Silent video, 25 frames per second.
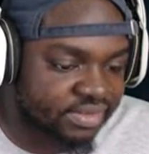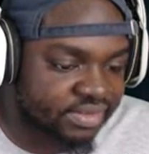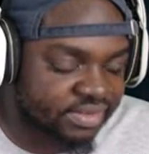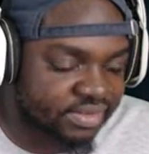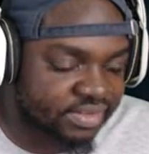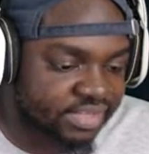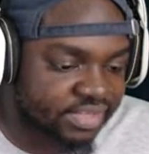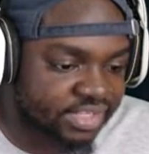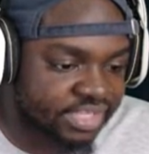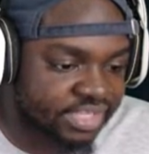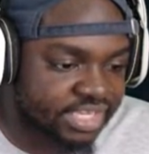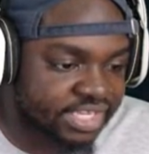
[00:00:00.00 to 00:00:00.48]

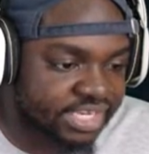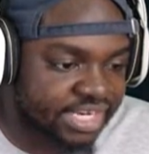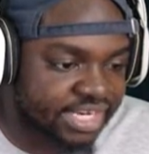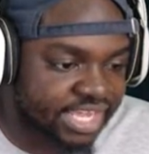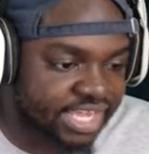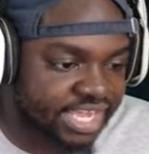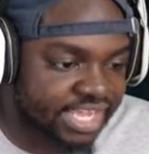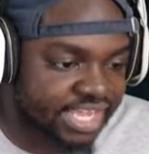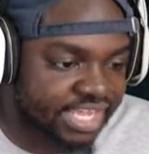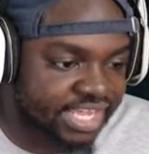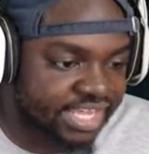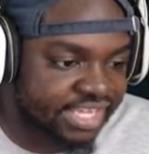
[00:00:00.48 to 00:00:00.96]
Can
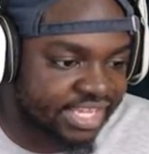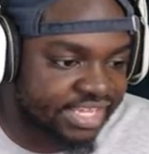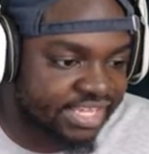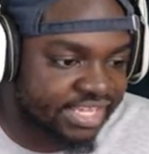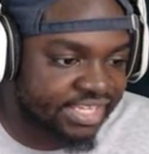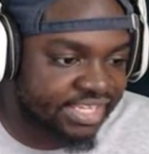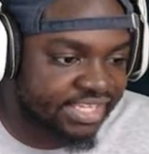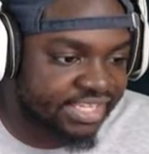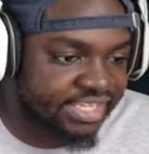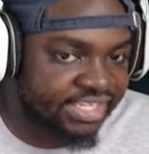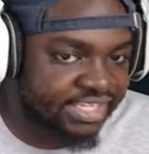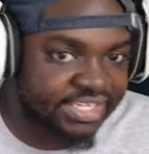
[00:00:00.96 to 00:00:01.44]

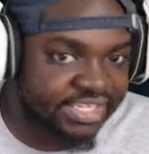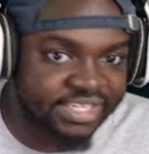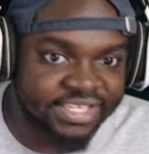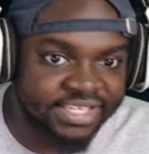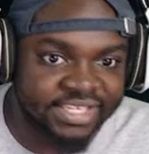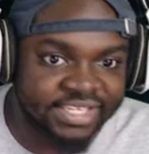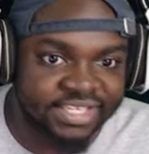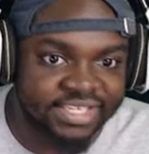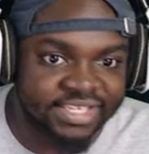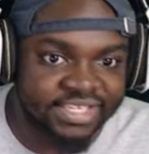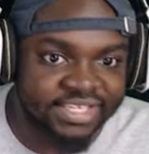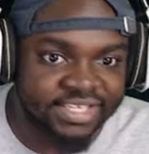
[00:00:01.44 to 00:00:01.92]
I...
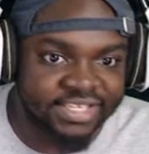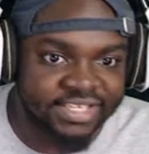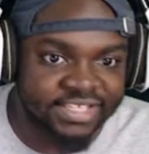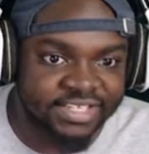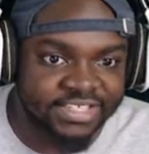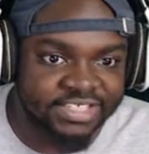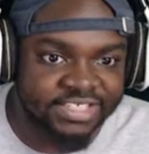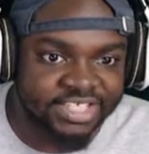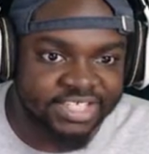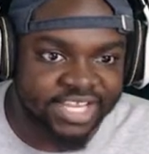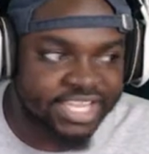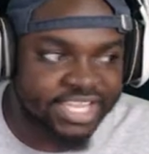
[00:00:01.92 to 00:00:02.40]

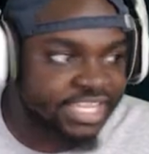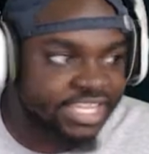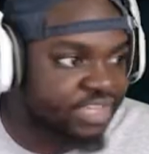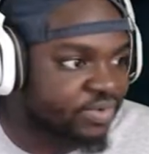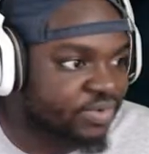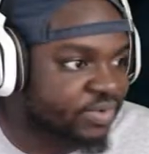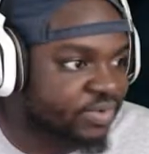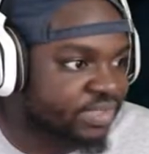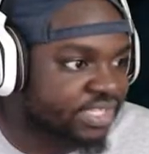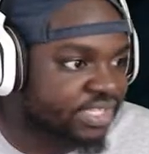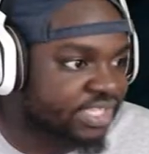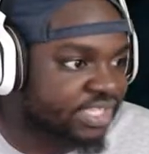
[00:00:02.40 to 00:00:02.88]
J
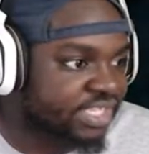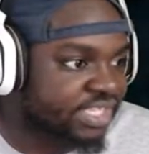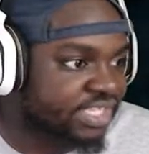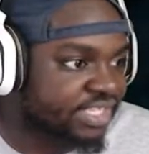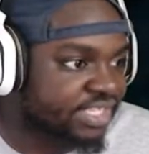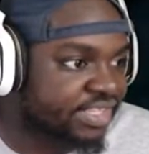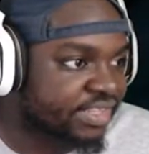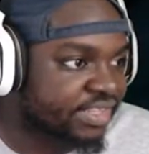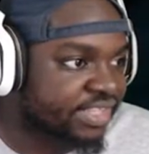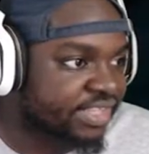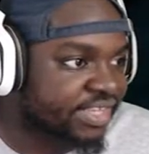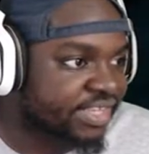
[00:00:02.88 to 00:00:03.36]
equals C.
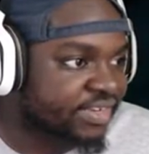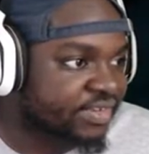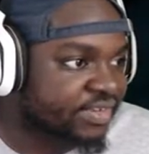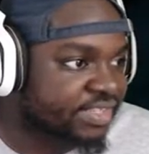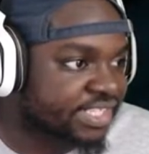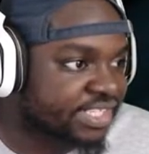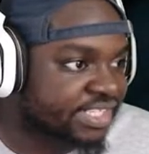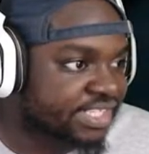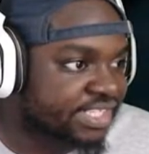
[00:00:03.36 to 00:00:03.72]
The letters in the